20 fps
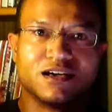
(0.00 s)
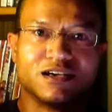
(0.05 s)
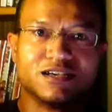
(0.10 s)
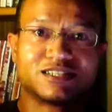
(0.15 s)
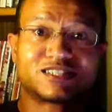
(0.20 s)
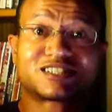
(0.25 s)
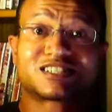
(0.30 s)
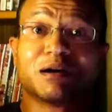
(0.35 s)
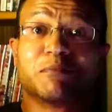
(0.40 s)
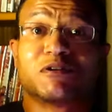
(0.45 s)

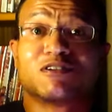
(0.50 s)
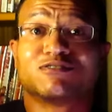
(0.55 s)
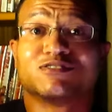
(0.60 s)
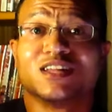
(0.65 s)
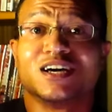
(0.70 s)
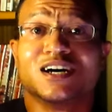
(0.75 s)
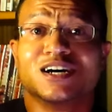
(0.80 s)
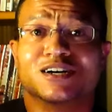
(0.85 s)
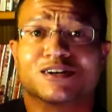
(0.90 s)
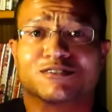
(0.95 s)
Summer of
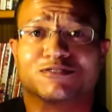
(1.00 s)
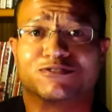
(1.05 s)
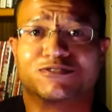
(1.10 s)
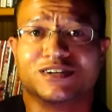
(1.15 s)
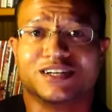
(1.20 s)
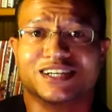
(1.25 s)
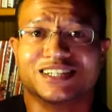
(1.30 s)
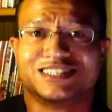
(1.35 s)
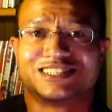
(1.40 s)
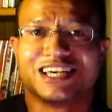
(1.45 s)
Love
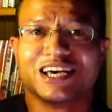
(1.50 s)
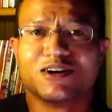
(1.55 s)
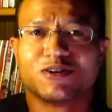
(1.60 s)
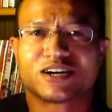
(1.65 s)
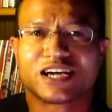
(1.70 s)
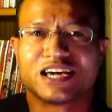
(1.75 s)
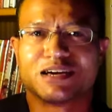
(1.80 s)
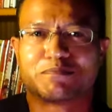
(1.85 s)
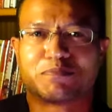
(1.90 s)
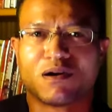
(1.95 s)

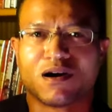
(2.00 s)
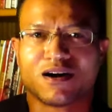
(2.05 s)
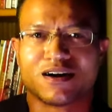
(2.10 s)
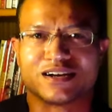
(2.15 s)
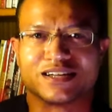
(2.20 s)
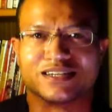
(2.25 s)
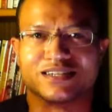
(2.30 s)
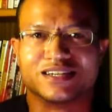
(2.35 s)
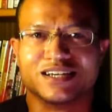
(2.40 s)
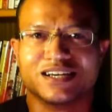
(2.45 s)
tailgate
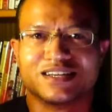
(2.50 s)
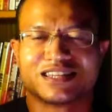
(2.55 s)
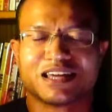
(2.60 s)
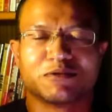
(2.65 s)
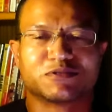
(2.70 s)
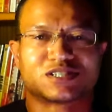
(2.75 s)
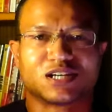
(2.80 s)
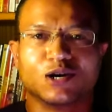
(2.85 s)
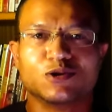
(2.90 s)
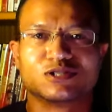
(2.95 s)
party that
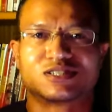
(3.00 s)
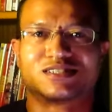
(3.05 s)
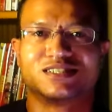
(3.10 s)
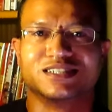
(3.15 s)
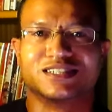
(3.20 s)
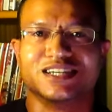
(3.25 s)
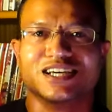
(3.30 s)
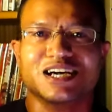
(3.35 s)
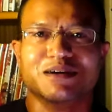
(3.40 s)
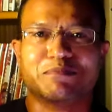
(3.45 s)
was hosted